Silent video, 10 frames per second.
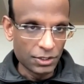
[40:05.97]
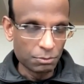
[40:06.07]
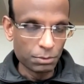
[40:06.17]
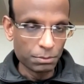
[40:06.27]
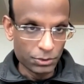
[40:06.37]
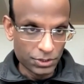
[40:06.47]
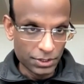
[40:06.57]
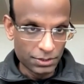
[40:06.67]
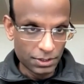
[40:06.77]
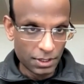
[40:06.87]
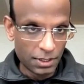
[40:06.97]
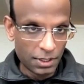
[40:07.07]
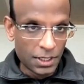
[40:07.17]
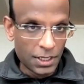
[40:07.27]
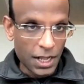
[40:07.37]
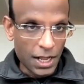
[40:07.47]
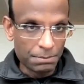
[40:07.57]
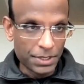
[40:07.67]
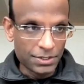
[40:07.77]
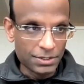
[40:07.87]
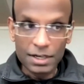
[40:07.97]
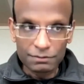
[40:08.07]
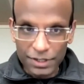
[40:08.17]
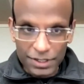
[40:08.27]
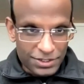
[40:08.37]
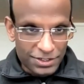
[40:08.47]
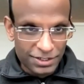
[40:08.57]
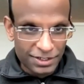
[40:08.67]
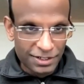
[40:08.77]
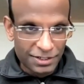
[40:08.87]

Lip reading: has proposed it, because none of us